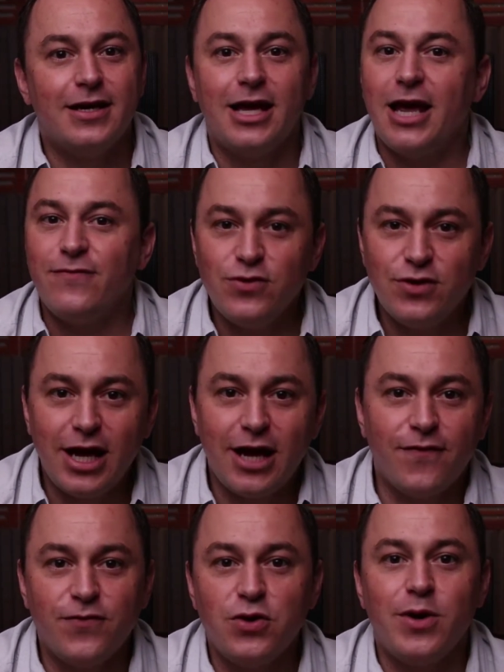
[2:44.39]
If you get a
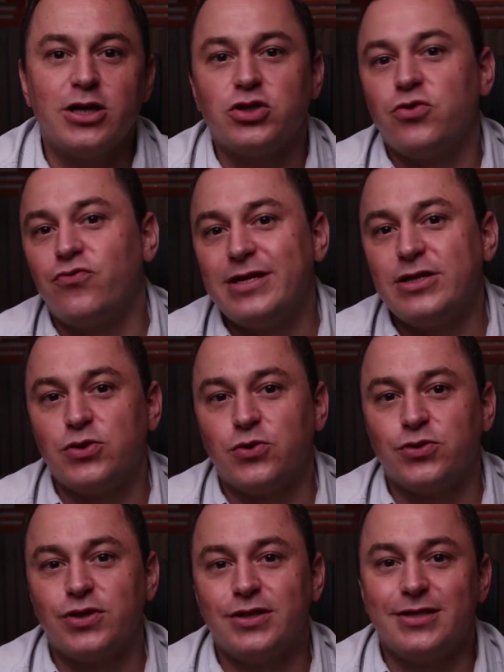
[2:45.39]
few extra
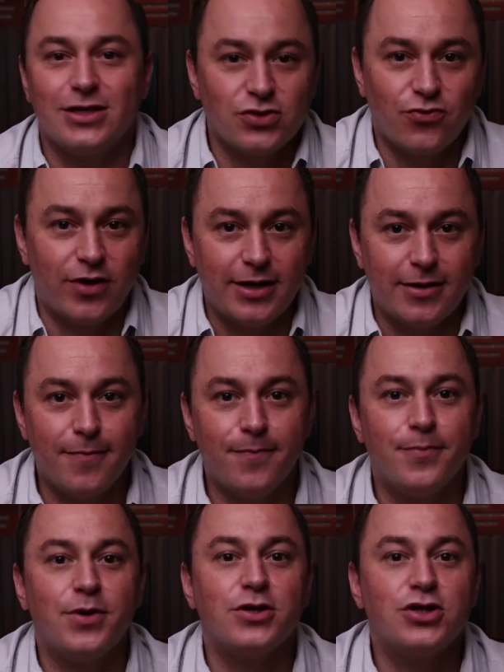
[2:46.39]
resources, it's great,
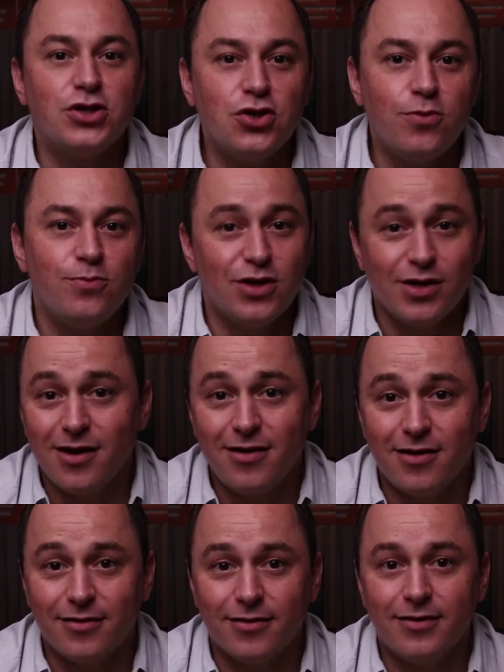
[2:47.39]
but assume you
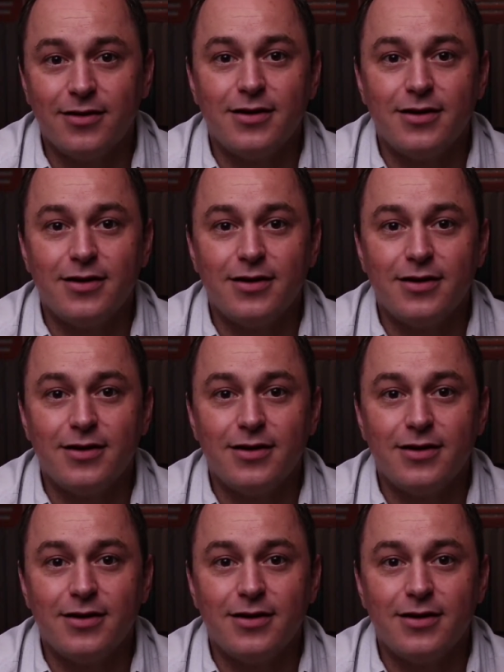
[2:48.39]
can't.